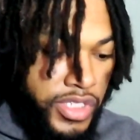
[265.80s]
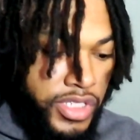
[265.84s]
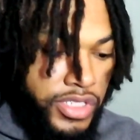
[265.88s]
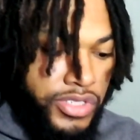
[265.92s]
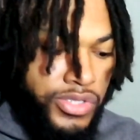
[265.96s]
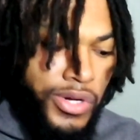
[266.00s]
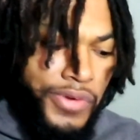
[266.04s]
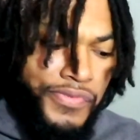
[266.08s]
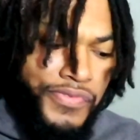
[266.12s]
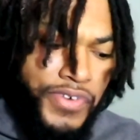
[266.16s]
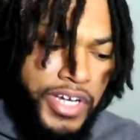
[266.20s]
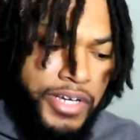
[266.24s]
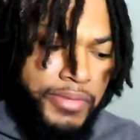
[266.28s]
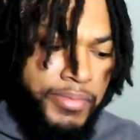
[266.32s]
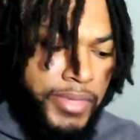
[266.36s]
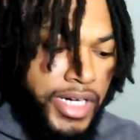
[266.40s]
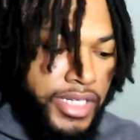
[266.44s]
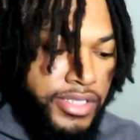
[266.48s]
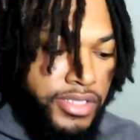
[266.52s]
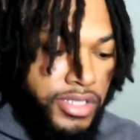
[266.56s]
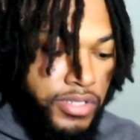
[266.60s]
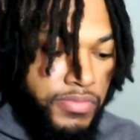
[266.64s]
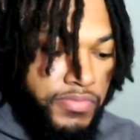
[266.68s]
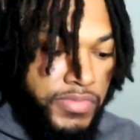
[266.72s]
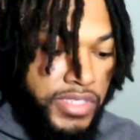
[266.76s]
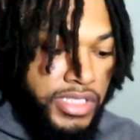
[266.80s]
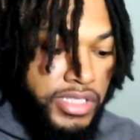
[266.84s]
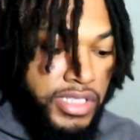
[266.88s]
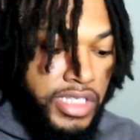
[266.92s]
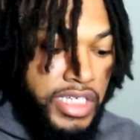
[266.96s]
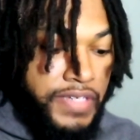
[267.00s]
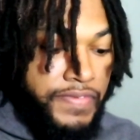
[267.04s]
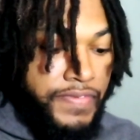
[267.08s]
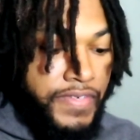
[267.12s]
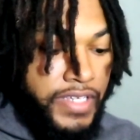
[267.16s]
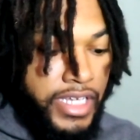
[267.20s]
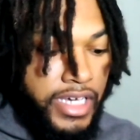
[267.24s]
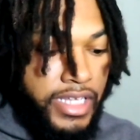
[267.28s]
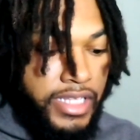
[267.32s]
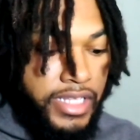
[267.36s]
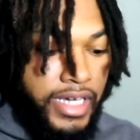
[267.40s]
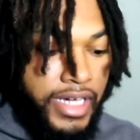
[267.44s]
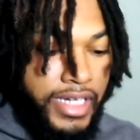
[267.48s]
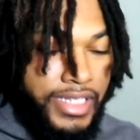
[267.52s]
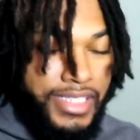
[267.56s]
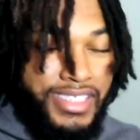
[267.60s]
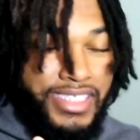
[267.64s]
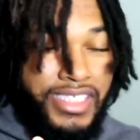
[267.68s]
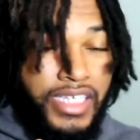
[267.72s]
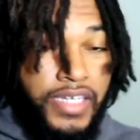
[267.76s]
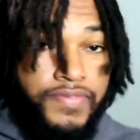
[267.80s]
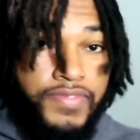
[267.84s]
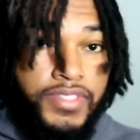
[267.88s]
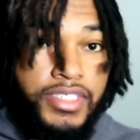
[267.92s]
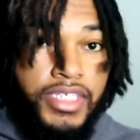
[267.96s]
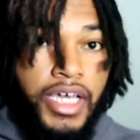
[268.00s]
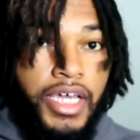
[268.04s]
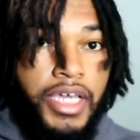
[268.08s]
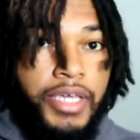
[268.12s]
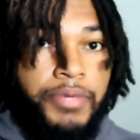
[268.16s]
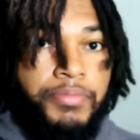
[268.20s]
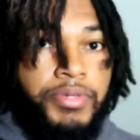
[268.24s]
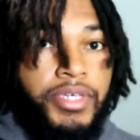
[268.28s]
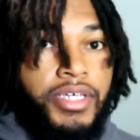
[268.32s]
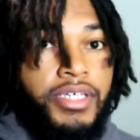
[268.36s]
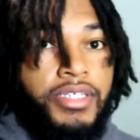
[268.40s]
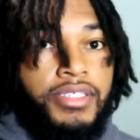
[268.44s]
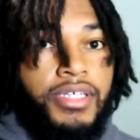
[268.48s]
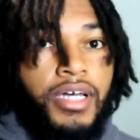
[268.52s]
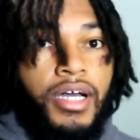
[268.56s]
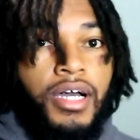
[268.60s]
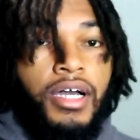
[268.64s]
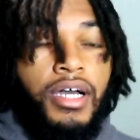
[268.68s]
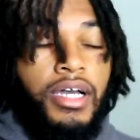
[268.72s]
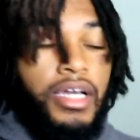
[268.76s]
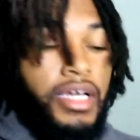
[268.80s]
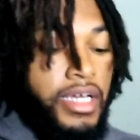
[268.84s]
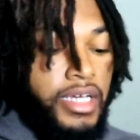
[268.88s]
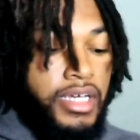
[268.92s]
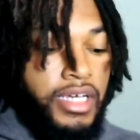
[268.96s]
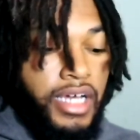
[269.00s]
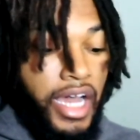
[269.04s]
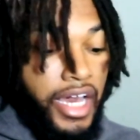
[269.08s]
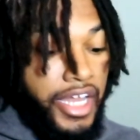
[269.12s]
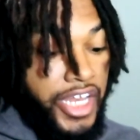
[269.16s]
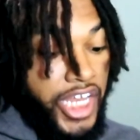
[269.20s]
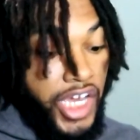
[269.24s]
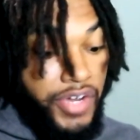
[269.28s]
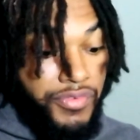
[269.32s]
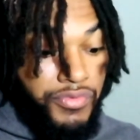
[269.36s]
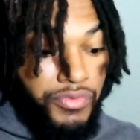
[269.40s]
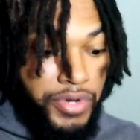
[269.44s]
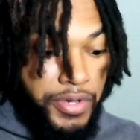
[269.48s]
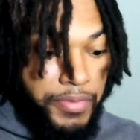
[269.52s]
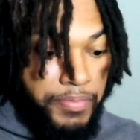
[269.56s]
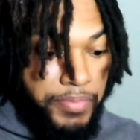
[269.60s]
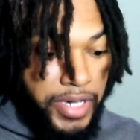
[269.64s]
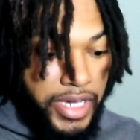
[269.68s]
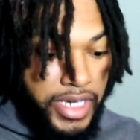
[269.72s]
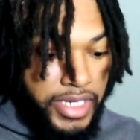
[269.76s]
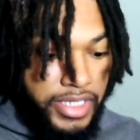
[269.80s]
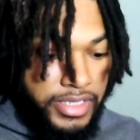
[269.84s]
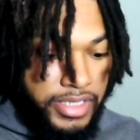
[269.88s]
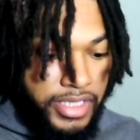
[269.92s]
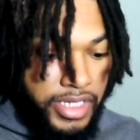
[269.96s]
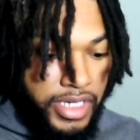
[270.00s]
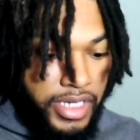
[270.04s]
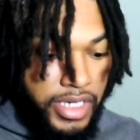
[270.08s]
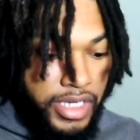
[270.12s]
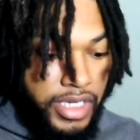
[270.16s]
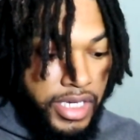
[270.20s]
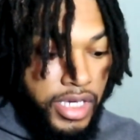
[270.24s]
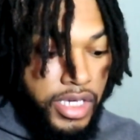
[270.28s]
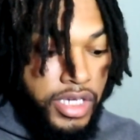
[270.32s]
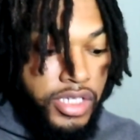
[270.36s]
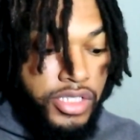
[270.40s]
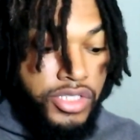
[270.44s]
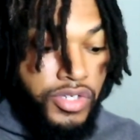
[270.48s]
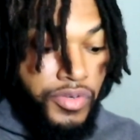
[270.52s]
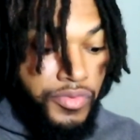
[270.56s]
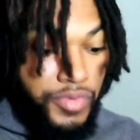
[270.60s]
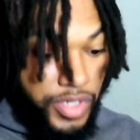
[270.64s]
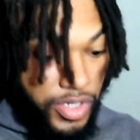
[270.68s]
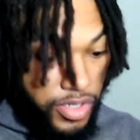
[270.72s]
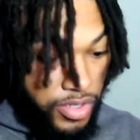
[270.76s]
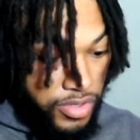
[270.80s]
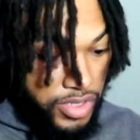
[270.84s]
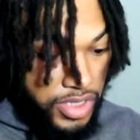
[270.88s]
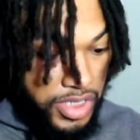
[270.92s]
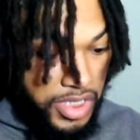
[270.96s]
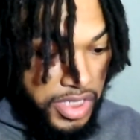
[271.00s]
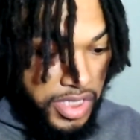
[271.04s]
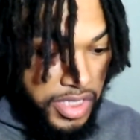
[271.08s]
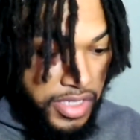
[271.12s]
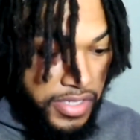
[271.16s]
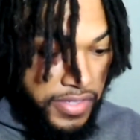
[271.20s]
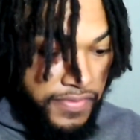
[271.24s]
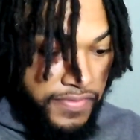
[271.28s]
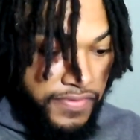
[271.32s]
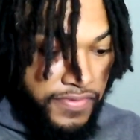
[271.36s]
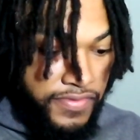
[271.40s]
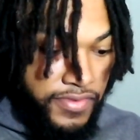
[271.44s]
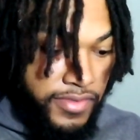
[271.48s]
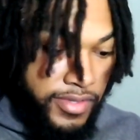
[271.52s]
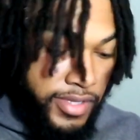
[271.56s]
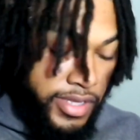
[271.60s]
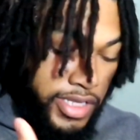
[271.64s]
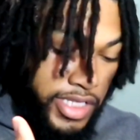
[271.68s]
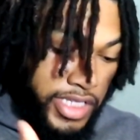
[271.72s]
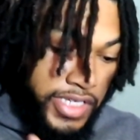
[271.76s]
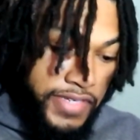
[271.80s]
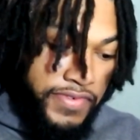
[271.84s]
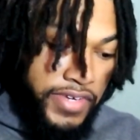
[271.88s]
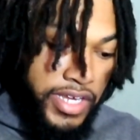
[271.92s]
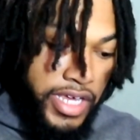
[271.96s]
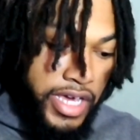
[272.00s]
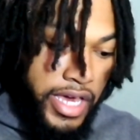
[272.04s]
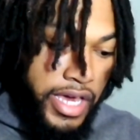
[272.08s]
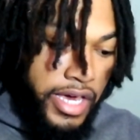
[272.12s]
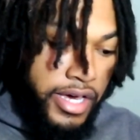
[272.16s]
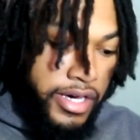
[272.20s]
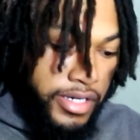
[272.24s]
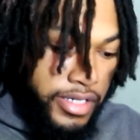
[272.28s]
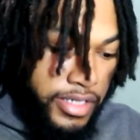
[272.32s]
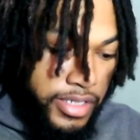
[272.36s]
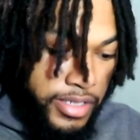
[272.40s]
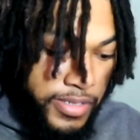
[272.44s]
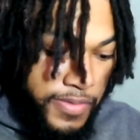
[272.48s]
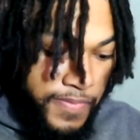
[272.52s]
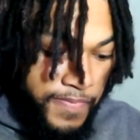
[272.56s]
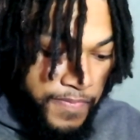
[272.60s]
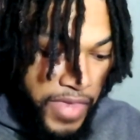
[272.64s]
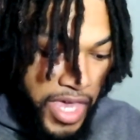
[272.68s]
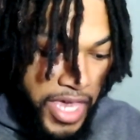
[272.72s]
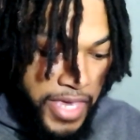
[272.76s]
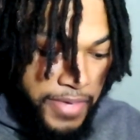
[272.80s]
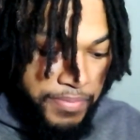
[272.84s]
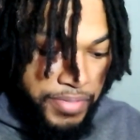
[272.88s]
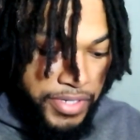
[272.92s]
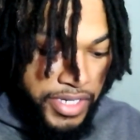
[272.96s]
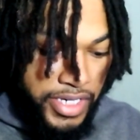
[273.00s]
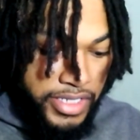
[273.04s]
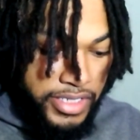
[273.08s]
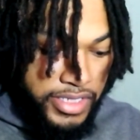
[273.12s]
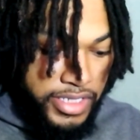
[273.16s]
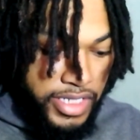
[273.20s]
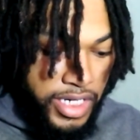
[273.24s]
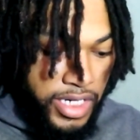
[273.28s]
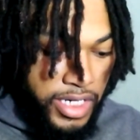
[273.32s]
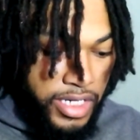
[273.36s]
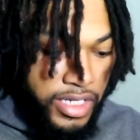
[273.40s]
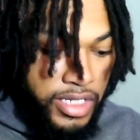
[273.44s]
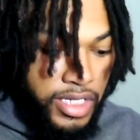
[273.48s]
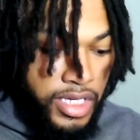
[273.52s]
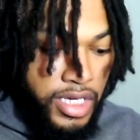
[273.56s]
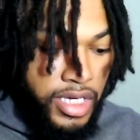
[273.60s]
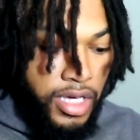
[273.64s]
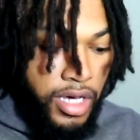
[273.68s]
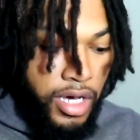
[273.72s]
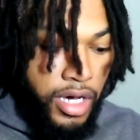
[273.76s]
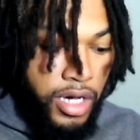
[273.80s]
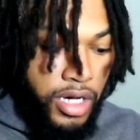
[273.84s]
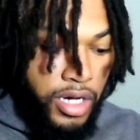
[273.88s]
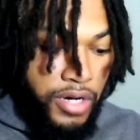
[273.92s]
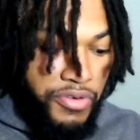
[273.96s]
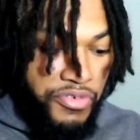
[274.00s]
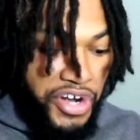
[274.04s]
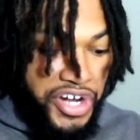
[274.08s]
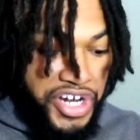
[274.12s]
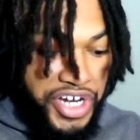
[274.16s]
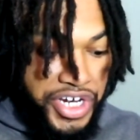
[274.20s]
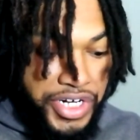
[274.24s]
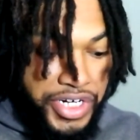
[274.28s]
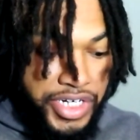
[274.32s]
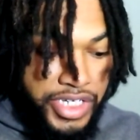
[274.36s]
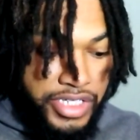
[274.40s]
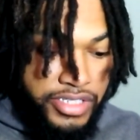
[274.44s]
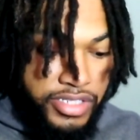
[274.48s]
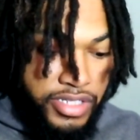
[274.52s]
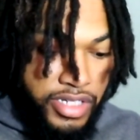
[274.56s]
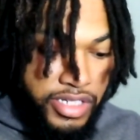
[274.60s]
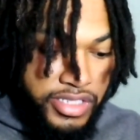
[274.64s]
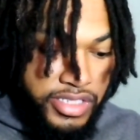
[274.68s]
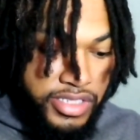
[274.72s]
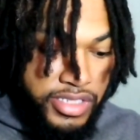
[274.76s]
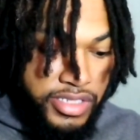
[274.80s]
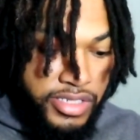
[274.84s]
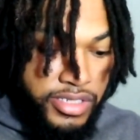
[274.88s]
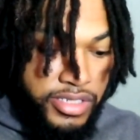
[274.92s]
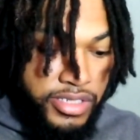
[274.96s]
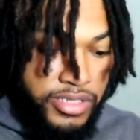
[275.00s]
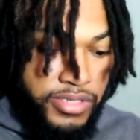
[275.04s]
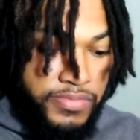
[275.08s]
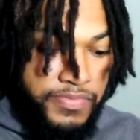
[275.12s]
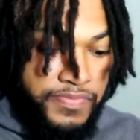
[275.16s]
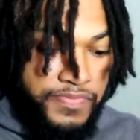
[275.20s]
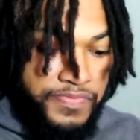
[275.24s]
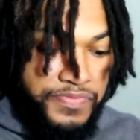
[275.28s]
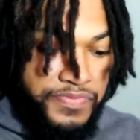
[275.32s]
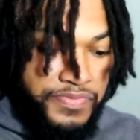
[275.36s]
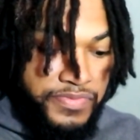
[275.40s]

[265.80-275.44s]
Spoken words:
So a friend of mine told me leave it at like 7 to 8 psi. I never went past that, so we're gonna leave it at 8 psi. Right here, exhaust setup.